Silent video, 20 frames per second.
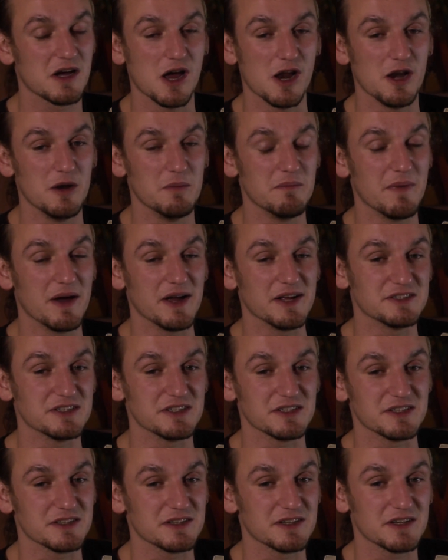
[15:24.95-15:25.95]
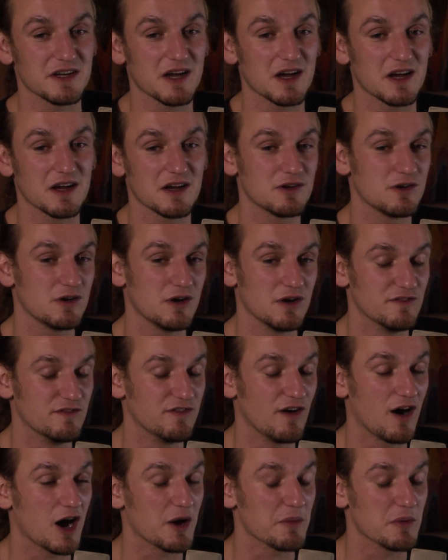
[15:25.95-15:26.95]
an amazing
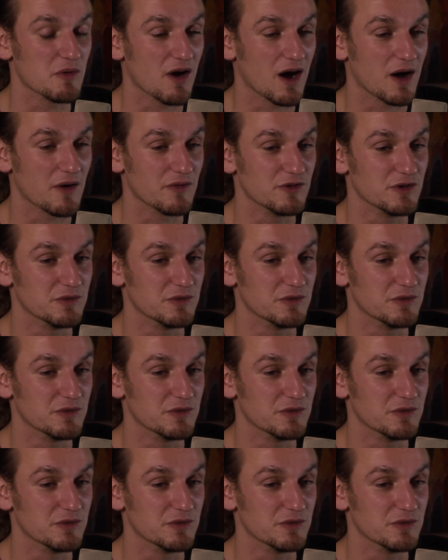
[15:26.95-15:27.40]
vibe around